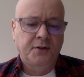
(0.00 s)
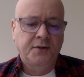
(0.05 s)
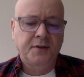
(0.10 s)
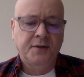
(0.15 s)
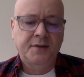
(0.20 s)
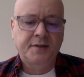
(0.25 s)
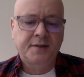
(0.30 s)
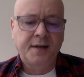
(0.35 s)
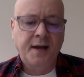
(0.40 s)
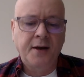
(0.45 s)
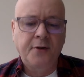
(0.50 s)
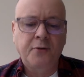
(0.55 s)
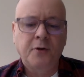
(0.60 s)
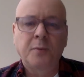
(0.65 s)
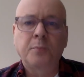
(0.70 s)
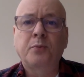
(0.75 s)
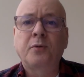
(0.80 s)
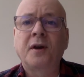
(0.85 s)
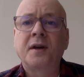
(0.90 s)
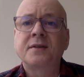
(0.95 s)
the
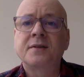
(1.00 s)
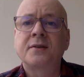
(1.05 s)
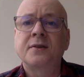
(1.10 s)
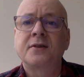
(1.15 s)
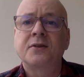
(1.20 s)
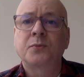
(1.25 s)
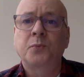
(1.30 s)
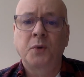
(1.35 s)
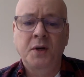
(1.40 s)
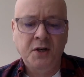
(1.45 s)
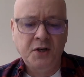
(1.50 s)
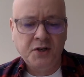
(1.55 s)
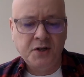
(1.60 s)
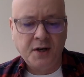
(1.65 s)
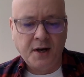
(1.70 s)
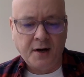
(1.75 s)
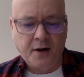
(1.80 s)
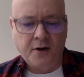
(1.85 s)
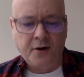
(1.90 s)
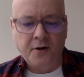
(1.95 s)
sacred presence we
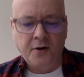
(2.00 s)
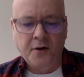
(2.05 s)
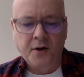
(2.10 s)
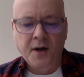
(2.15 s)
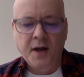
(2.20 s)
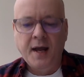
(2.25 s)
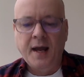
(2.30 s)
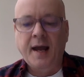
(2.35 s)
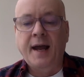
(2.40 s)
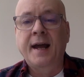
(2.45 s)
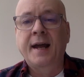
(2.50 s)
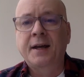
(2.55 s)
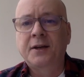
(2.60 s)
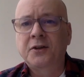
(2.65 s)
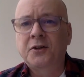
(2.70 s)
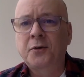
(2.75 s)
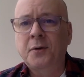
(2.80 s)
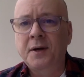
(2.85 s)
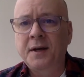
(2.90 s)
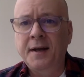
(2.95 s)
share
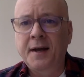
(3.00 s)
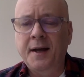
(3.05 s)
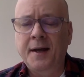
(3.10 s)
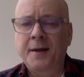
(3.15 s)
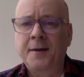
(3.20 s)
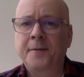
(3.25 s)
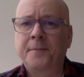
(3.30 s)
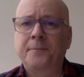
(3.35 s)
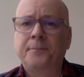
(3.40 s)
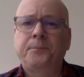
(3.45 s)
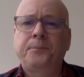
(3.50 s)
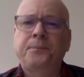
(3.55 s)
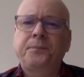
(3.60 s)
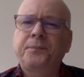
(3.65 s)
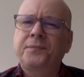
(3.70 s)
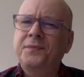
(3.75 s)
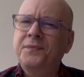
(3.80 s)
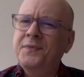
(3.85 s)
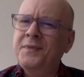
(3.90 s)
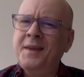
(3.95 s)
and create.
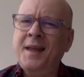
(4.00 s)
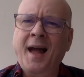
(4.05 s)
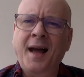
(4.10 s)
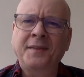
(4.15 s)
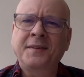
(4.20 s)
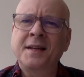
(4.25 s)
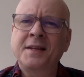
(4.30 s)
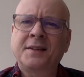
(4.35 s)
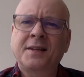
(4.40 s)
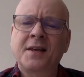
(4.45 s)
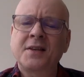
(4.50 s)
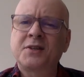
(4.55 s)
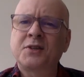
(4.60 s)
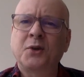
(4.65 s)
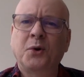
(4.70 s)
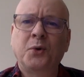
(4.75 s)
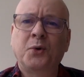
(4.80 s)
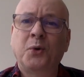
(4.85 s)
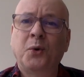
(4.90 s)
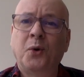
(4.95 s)
I think that's
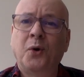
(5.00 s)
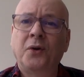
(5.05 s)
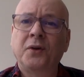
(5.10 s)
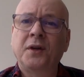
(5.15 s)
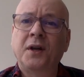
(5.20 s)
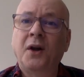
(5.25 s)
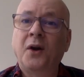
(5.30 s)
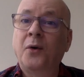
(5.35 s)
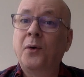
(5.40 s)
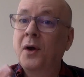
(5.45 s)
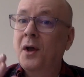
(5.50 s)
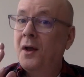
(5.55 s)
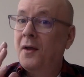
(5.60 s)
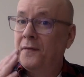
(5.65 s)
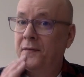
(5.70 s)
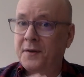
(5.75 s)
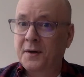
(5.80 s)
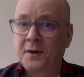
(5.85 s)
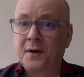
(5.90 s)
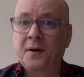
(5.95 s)
so cool. You know,
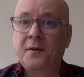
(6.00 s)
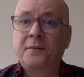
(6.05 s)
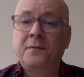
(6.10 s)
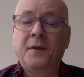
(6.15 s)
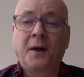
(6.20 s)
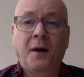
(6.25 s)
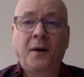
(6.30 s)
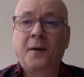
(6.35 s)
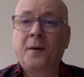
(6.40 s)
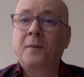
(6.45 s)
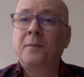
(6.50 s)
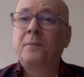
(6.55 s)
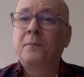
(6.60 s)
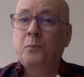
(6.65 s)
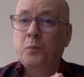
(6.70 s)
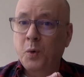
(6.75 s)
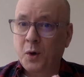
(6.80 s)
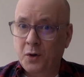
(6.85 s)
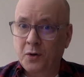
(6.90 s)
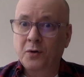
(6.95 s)
the uh,
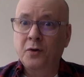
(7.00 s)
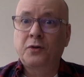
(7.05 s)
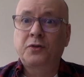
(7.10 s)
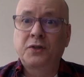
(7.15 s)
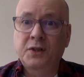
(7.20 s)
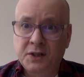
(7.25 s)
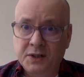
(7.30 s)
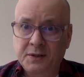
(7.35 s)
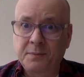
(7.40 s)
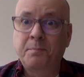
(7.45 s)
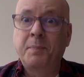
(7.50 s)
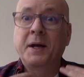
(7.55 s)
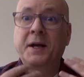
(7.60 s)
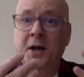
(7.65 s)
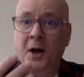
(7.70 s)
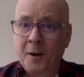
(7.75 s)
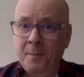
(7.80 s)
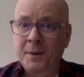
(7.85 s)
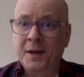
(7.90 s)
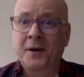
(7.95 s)
we're
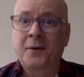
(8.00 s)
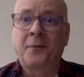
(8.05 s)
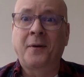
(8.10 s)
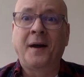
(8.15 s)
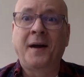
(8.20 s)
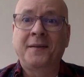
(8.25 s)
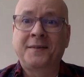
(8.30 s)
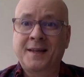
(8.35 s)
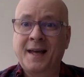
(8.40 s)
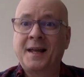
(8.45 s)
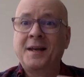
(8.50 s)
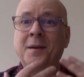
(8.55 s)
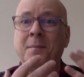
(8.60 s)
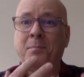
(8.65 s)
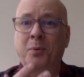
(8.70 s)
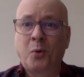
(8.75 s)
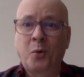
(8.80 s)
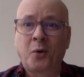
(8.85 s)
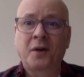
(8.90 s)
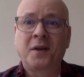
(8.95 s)
becoming, right? That
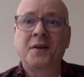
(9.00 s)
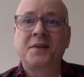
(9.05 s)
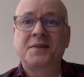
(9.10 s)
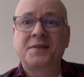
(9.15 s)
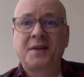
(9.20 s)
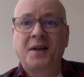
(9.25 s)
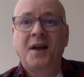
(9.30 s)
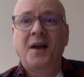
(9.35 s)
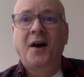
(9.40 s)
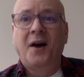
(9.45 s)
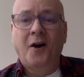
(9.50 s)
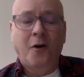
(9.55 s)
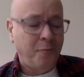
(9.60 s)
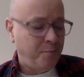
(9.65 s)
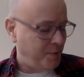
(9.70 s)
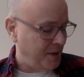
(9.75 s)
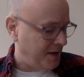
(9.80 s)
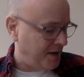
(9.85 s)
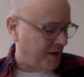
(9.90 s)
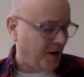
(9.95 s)
importance
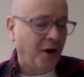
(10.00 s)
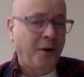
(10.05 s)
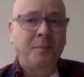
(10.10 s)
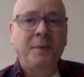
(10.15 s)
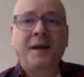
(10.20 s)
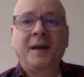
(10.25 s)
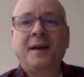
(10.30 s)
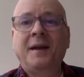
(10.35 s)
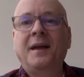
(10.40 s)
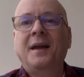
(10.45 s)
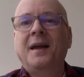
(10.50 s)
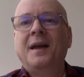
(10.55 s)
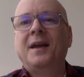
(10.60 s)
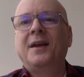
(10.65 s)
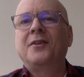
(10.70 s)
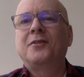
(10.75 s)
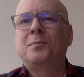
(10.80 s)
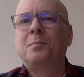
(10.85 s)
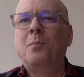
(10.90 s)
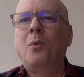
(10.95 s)
of becoming
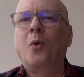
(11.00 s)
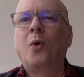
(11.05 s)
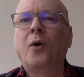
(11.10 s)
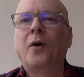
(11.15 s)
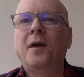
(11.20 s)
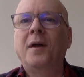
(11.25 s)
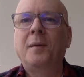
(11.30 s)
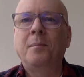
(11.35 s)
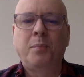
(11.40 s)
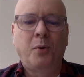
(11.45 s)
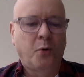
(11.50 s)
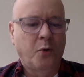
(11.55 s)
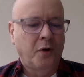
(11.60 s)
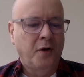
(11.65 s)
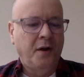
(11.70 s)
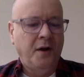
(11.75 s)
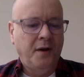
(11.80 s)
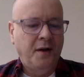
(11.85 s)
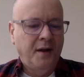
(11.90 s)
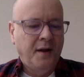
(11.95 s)
is more
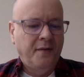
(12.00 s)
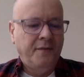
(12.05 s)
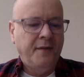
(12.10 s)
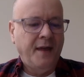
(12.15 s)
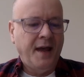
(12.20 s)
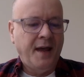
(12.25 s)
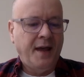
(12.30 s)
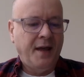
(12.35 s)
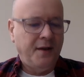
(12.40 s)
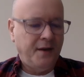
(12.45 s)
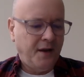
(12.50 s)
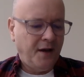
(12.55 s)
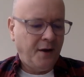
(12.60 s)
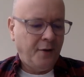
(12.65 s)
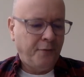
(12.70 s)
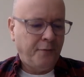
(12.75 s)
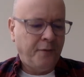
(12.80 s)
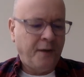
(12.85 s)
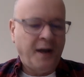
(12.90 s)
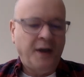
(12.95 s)
important than
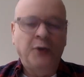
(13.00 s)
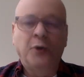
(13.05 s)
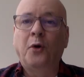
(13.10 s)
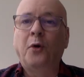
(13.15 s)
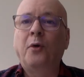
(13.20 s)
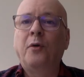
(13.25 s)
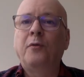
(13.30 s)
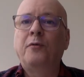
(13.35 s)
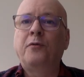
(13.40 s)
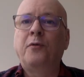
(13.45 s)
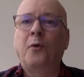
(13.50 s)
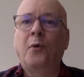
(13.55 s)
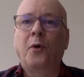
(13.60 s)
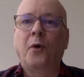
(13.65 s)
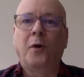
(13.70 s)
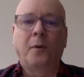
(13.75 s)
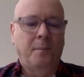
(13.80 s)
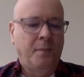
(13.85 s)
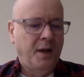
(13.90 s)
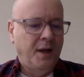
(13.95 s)
a final
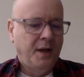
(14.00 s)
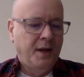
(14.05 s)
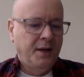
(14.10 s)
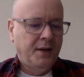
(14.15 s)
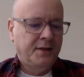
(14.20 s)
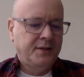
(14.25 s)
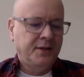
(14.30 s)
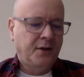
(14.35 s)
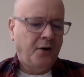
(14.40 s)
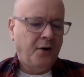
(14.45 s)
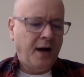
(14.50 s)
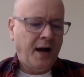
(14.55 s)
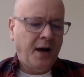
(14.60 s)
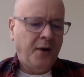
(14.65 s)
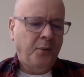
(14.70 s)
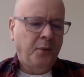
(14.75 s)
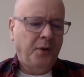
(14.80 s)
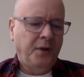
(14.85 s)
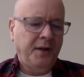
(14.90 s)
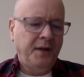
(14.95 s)
form. So I
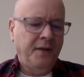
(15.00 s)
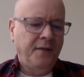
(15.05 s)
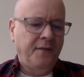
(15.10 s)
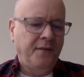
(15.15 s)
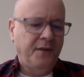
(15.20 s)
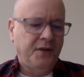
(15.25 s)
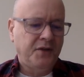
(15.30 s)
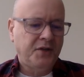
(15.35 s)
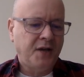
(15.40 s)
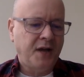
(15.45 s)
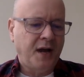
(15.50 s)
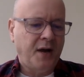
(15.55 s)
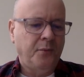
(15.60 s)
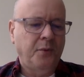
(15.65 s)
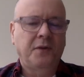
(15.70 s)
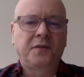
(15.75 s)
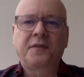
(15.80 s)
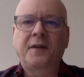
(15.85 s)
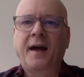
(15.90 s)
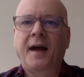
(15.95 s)
will end the chat
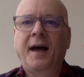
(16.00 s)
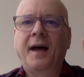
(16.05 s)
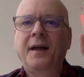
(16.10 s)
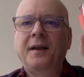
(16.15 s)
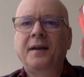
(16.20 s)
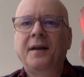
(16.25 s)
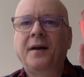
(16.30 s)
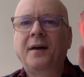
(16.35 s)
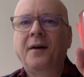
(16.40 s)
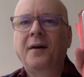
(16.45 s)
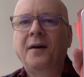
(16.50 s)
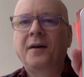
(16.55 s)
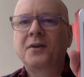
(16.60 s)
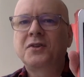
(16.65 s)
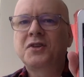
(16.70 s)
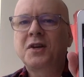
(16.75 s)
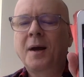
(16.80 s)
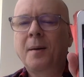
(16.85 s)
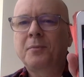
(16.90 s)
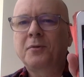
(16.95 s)
with that. Uh,
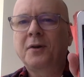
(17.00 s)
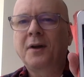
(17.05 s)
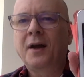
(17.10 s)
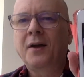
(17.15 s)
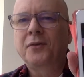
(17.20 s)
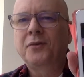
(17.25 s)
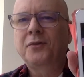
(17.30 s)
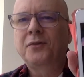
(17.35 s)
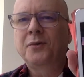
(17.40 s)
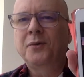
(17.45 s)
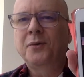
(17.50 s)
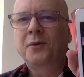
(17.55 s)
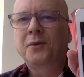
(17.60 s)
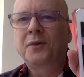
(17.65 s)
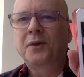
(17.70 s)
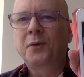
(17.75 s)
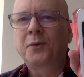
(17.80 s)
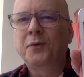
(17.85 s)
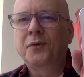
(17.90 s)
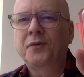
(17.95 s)
Chapterhouse Dune
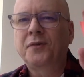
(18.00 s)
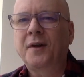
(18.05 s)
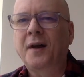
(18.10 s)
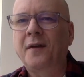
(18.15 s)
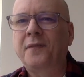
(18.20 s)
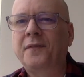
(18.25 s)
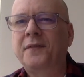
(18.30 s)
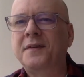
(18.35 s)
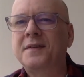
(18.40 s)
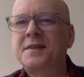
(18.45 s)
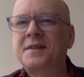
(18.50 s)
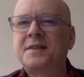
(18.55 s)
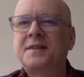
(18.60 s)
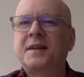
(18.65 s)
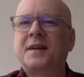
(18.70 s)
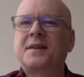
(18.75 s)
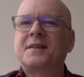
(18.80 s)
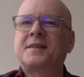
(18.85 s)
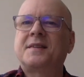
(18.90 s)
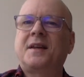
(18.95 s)
closes out the
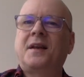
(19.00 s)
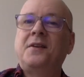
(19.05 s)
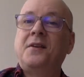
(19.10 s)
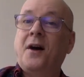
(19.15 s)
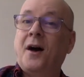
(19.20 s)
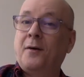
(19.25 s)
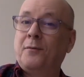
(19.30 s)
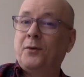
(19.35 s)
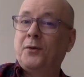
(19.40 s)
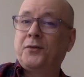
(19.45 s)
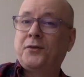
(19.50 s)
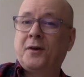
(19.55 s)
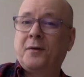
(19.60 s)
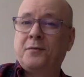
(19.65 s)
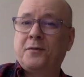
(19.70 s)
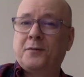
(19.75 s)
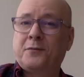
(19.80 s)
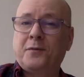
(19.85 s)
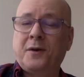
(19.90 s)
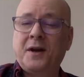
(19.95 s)
six novels of
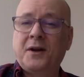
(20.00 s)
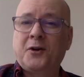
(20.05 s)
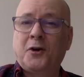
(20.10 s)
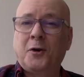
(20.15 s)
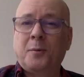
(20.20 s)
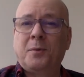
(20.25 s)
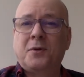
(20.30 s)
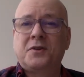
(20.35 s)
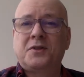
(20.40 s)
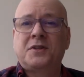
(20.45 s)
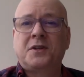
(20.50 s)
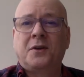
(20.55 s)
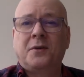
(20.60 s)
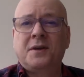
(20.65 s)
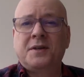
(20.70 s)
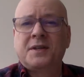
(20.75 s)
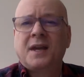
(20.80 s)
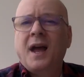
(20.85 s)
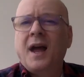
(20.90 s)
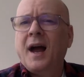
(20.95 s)
the Frank Herbert
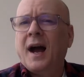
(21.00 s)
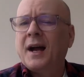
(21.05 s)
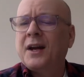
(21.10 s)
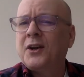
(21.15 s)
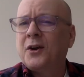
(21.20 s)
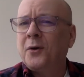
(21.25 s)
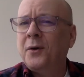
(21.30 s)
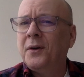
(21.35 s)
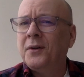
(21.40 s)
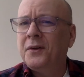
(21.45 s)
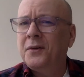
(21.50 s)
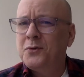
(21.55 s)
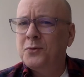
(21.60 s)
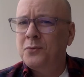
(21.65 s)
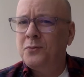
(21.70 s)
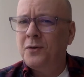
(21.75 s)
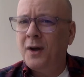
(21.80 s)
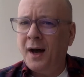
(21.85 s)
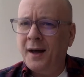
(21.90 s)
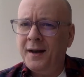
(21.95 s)
series. I currently do
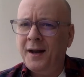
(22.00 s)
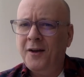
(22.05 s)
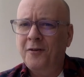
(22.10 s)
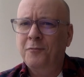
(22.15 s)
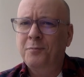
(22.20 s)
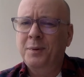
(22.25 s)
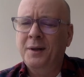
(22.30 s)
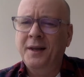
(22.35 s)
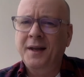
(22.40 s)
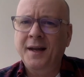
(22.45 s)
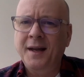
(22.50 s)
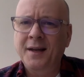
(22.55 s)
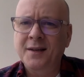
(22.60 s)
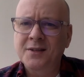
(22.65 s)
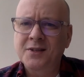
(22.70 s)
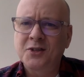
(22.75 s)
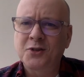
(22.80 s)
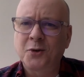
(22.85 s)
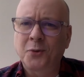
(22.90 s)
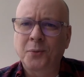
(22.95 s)
not have
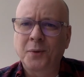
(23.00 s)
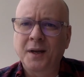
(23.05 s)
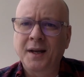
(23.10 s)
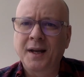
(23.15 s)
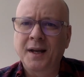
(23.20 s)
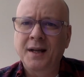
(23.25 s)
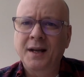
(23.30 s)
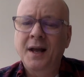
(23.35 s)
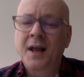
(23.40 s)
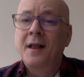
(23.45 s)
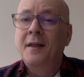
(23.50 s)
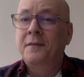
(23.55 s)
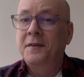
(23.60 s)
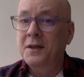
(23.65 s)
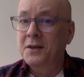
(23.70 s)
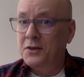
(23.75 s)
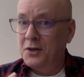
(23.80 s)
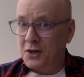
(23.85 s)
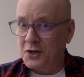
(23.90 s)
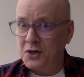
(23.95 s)
plans to read
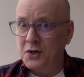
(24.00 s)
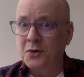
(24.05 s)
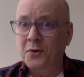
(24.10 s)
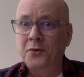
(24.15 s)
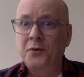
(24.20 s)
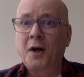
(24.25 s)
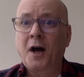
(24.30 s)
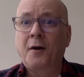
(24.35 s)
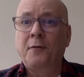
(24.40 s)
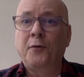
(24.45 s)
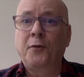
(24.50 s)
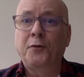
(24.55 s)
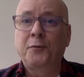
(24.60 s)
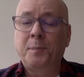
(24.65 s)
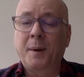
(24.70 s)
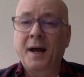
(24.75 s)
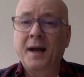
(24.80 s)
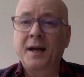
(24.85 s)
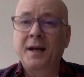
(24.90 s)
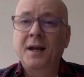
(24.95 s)
the additional novels
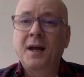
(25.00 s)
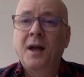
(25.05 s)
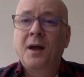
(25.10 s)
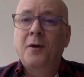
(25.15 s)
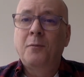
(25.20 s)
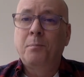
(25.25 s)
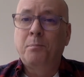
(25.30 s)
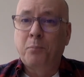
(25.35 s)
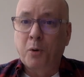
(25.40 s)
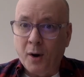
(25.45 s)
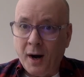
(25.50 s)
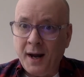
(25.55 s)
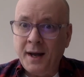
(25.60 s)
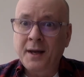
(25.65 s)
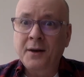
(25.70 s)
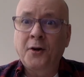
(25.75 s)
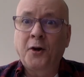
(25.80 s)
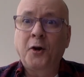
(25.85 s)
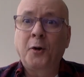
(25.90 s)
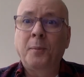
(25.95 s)
by
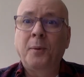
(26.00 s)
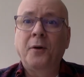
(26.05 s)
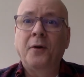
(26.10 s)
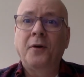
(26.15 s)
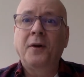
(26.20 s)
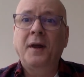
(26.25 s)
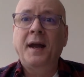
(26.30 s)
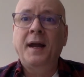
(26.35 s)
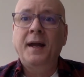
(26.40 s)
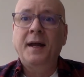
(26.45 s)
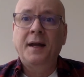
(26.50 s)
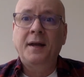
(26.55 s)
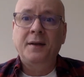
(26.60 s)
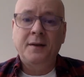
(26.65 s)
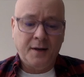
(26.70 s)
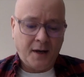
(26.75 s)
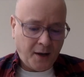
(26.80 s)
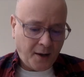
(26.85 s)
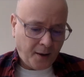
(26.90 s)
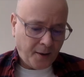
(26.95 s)
Brian Herbert
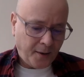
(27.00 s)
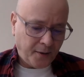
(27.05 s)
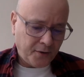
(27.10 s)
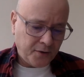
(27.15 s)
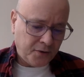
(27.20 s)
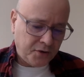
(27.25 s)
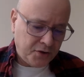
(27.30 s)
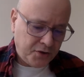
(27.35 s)
and uh,